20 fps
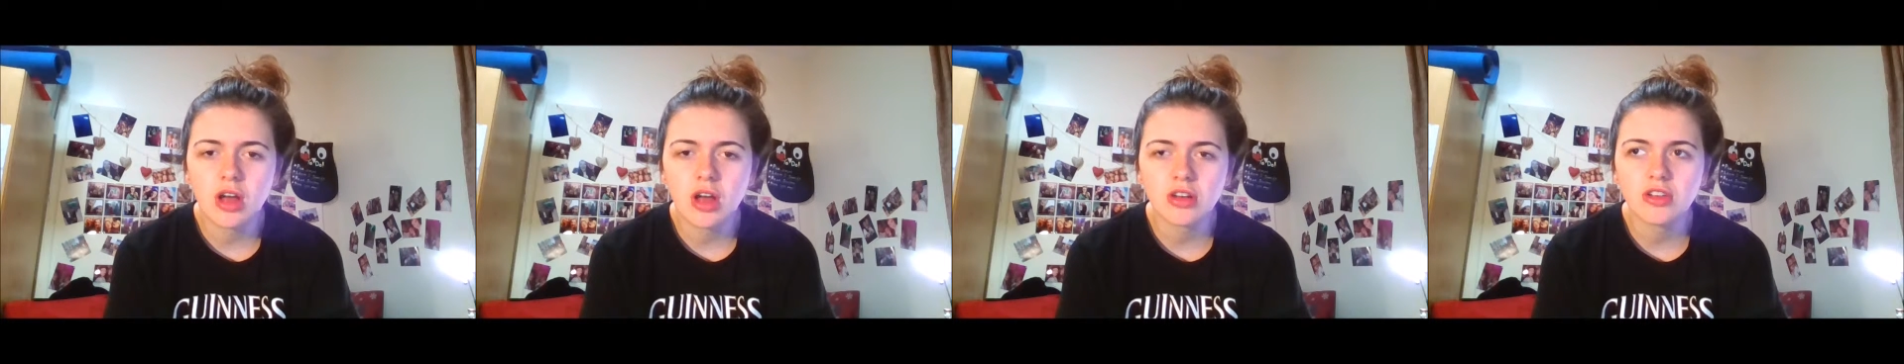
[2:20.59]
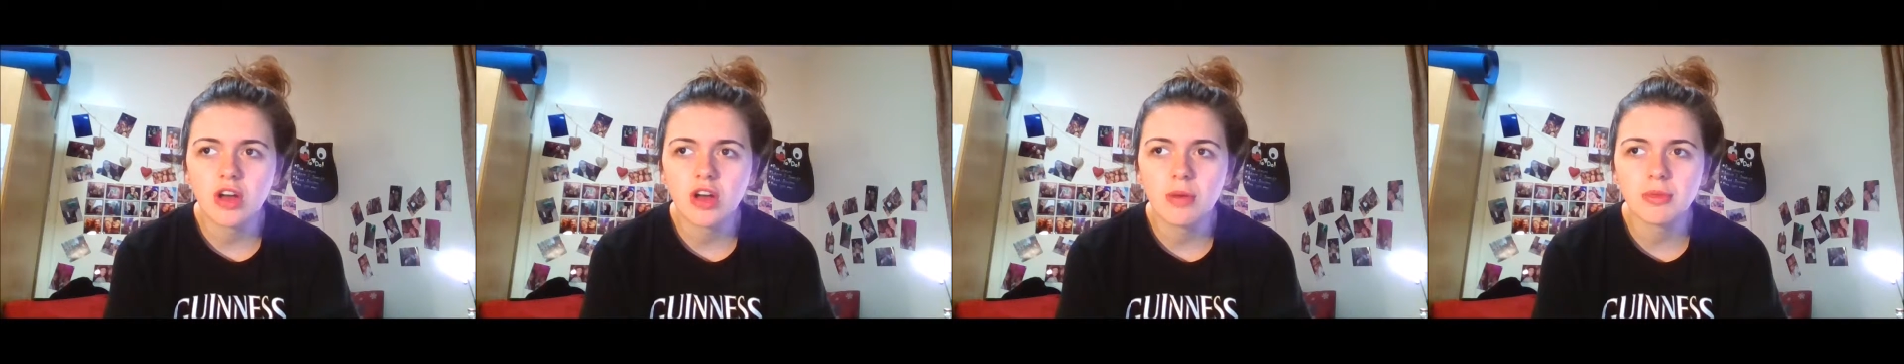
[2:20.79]

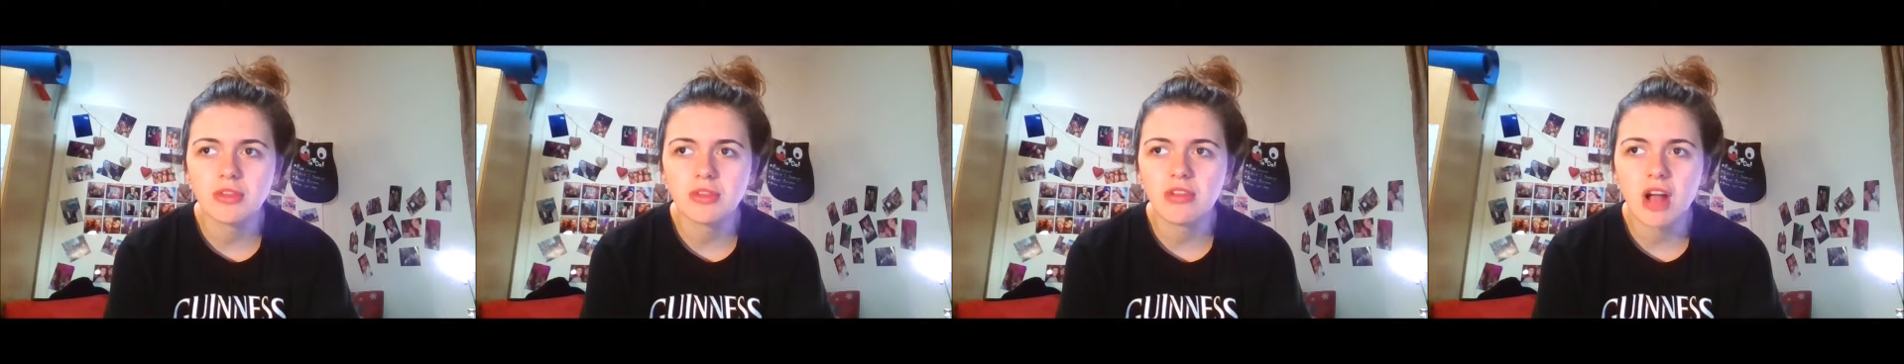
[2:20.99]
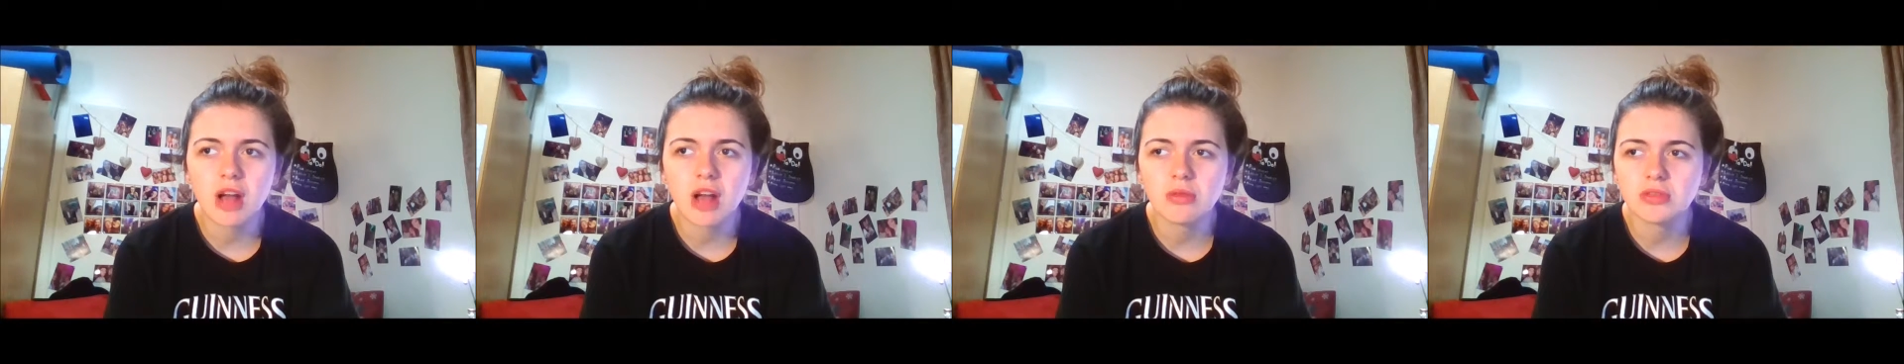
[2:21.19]
common
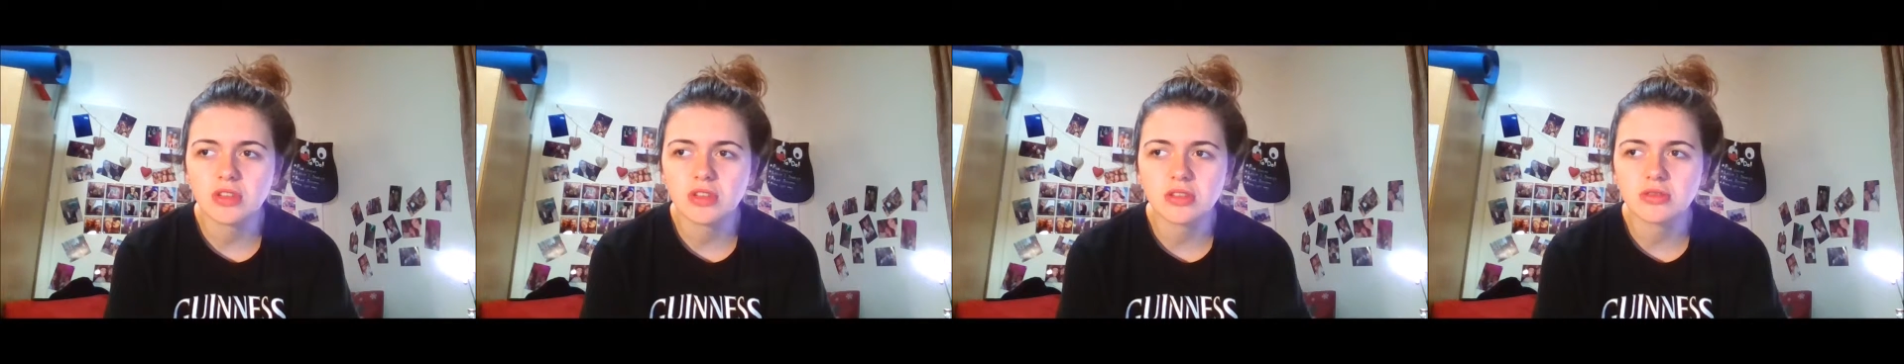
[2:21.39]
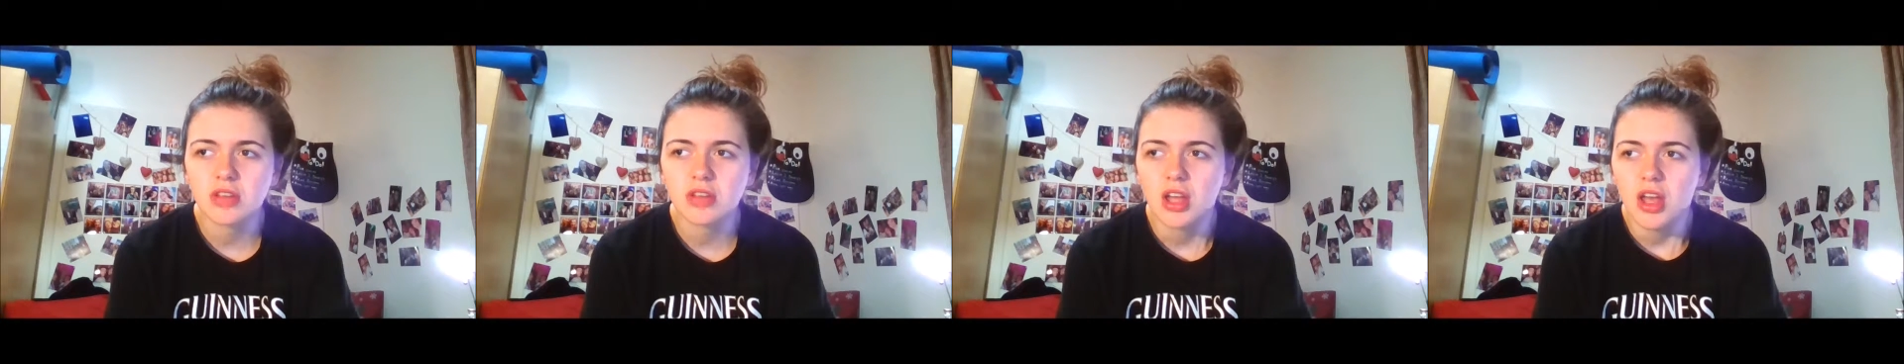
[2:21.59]
grounds
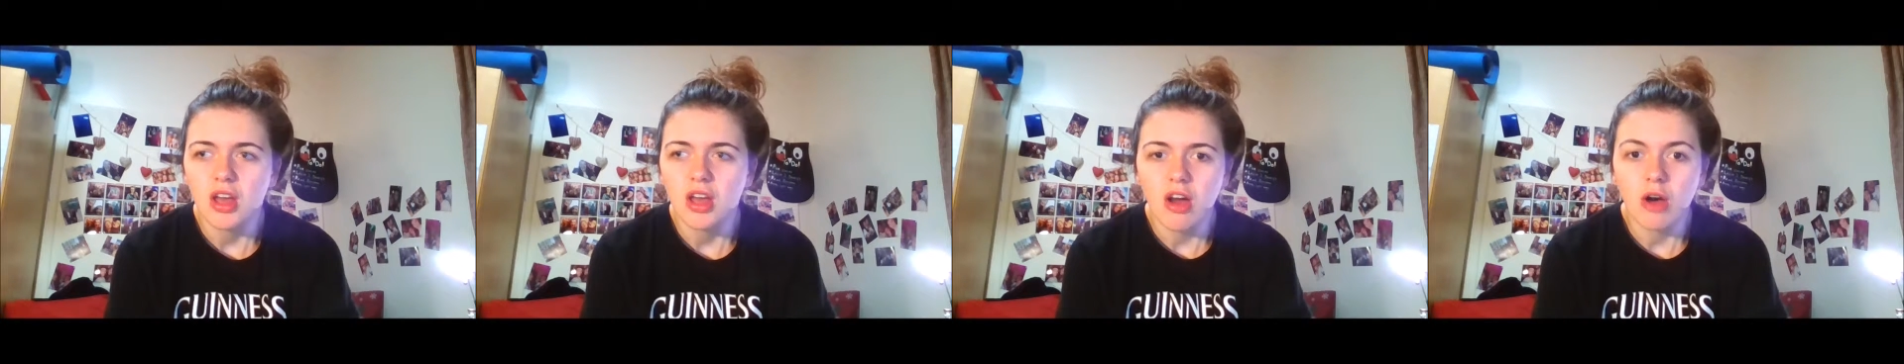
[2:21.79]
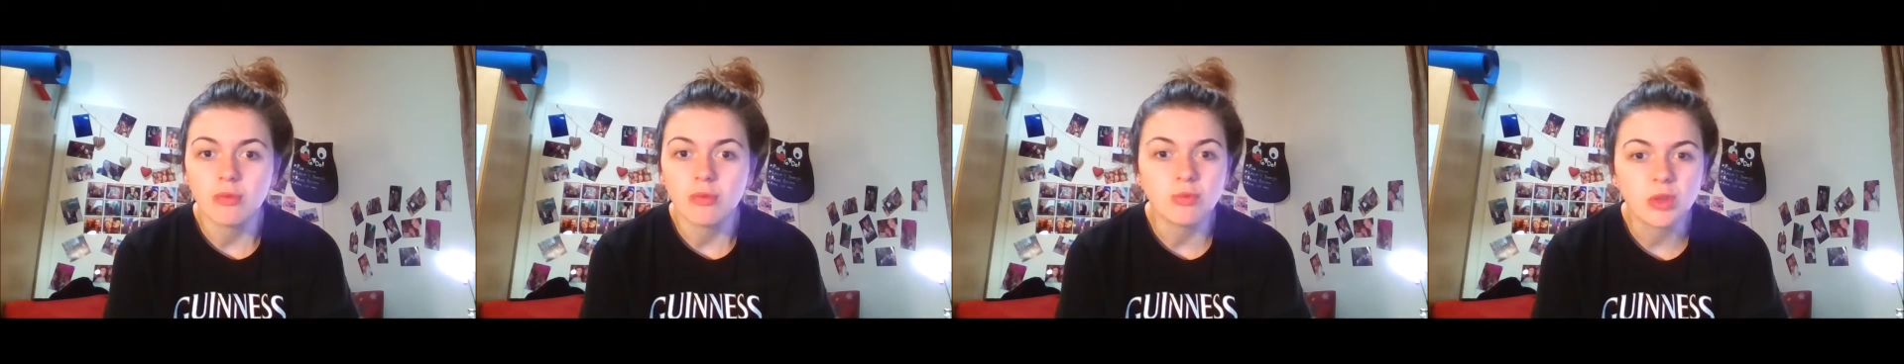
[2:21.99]
on
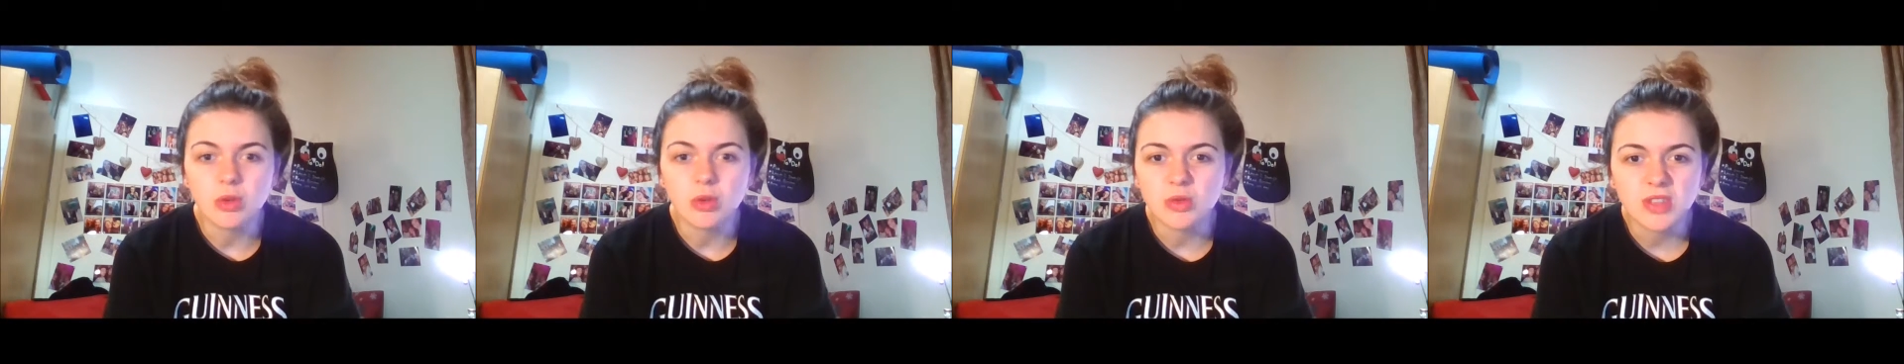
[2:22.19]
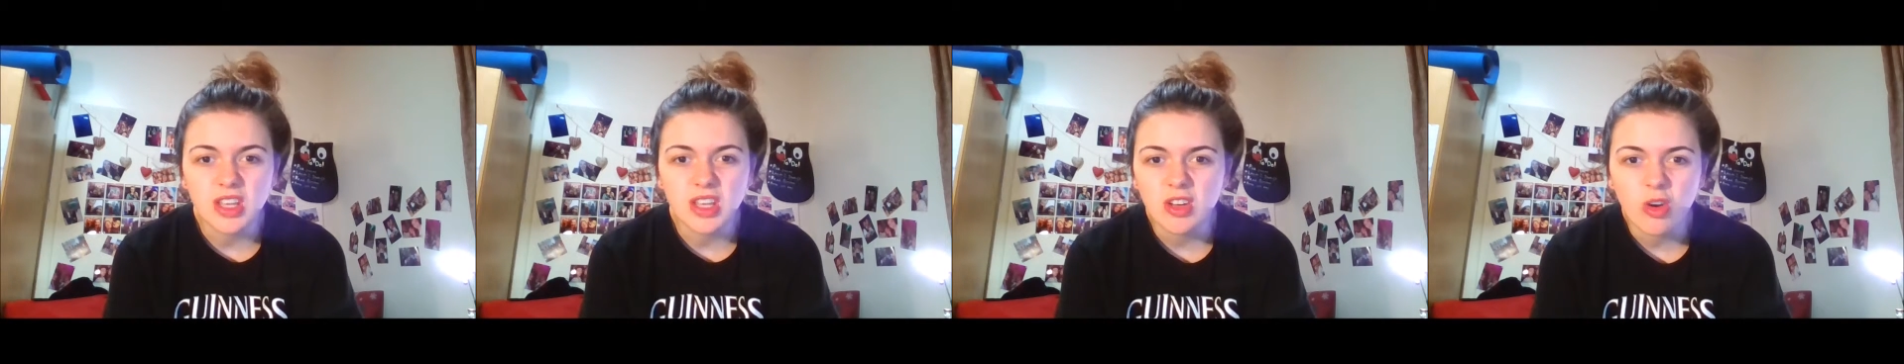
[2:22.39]

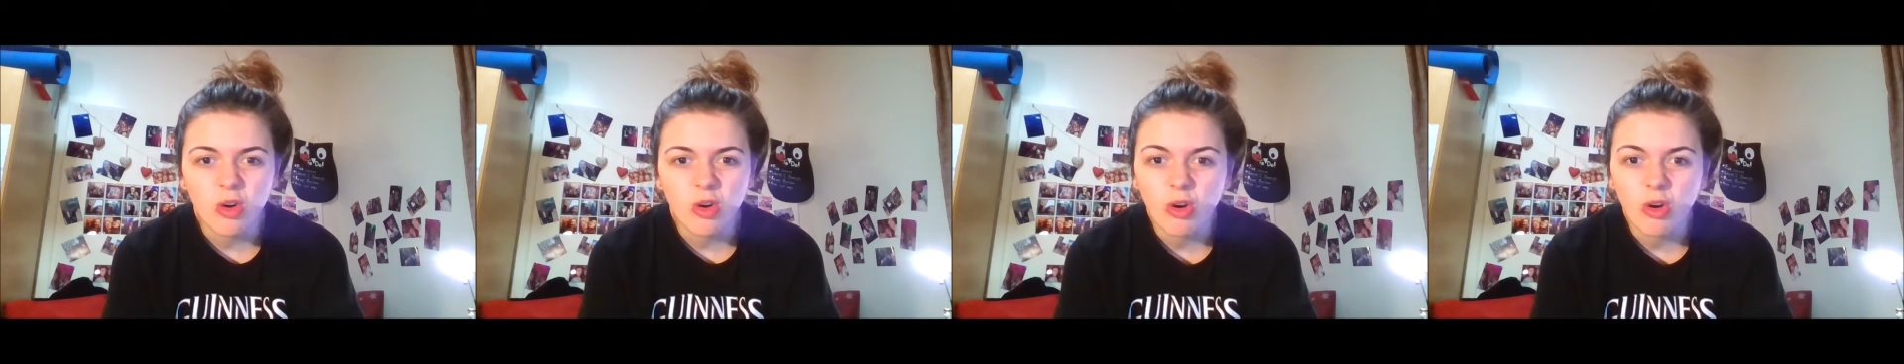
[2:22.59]
music